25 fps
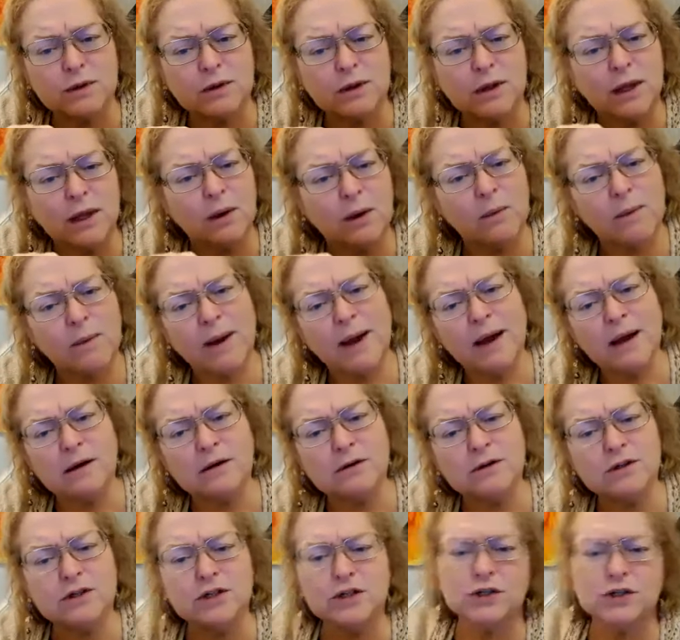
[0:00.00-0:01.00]
They're like,
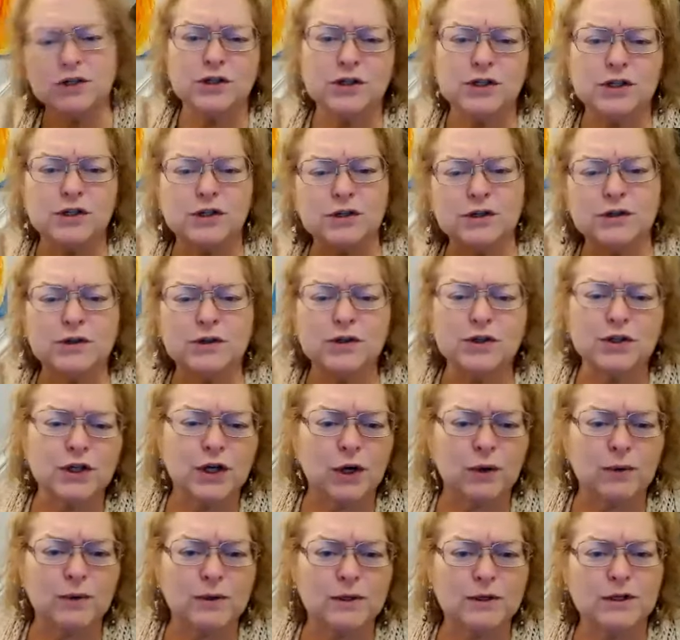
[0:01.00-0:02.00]
wow, she's usually
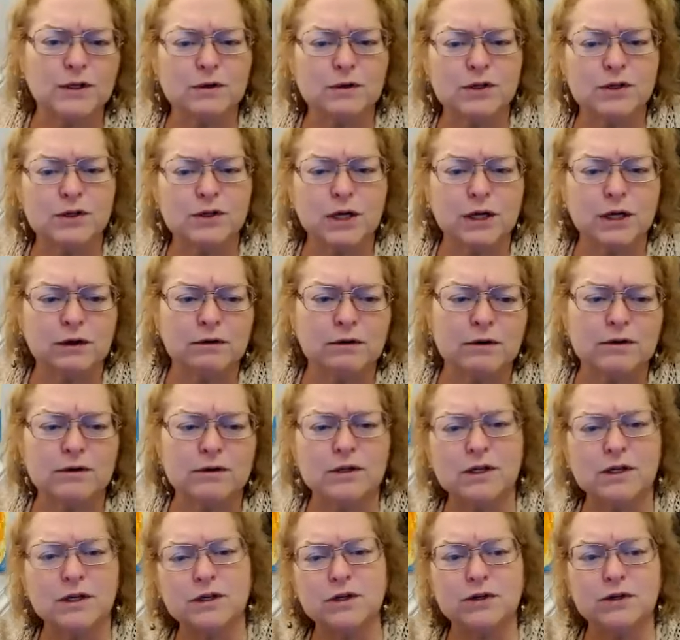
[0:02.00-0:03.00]
always so
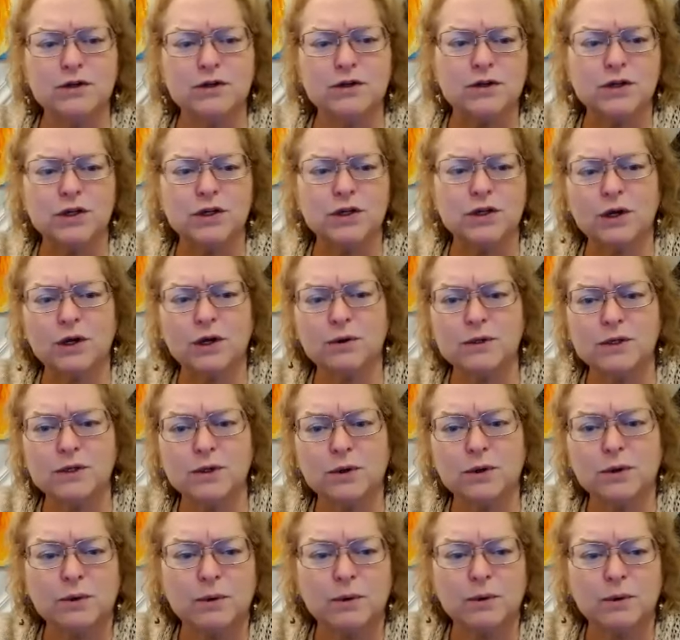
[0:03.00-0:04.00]
generous. He's usually always
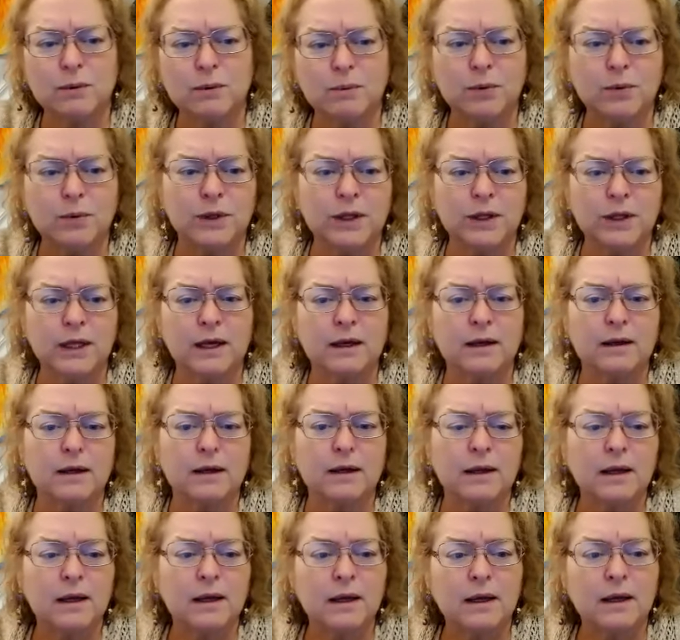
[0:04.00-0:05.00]
so
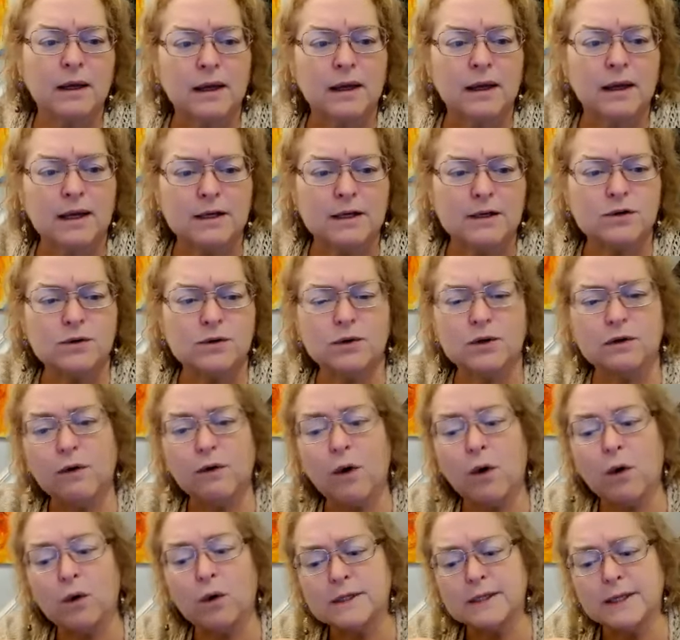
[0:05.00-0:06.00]
brilliant. And he's sort of
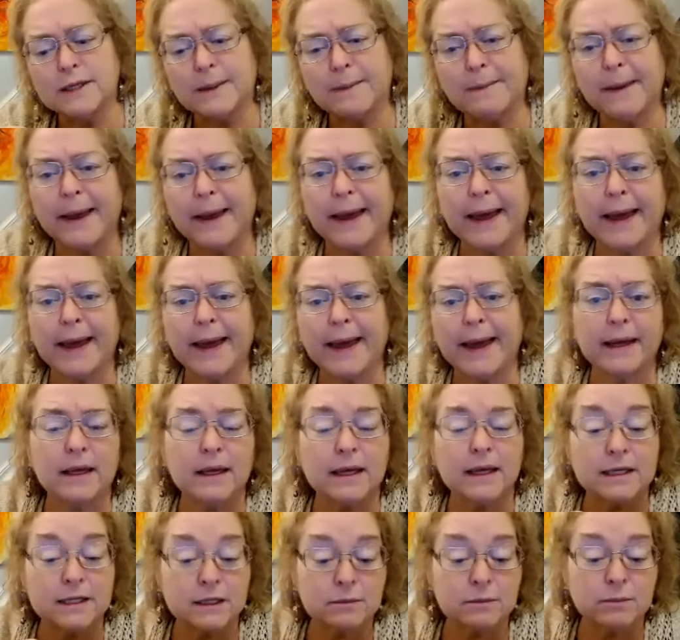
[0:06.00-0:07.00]
holding back.
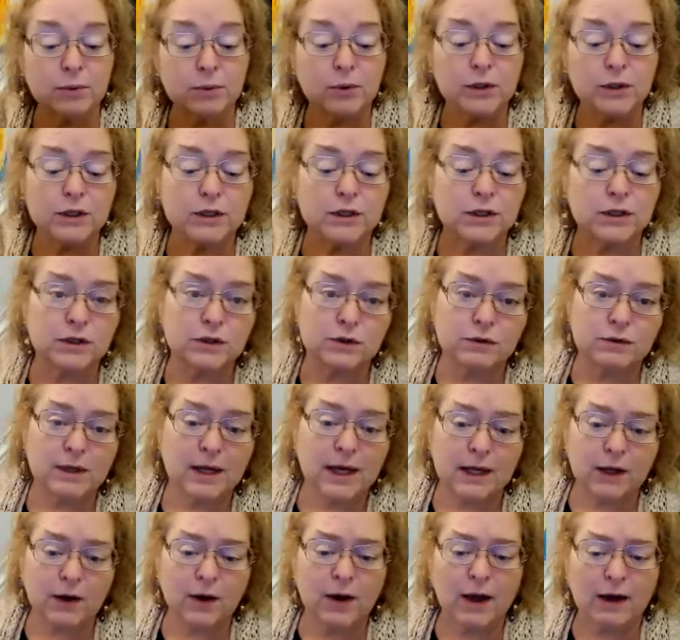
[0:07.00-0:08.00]
It's important to do
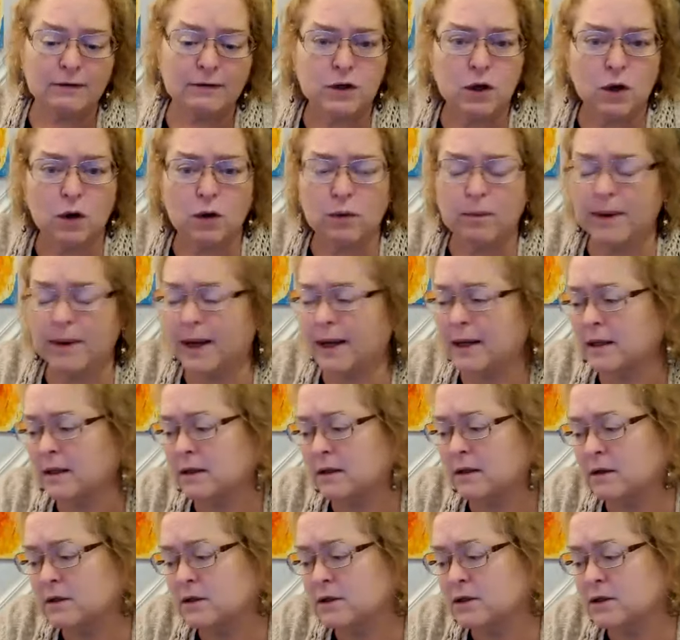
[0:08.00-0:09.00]
that. You have to hold back a
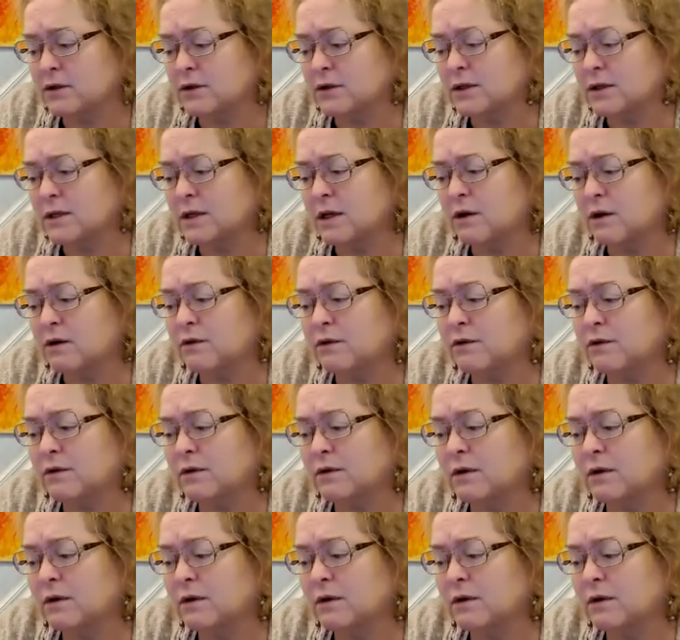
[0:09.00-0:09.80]
little to yourself.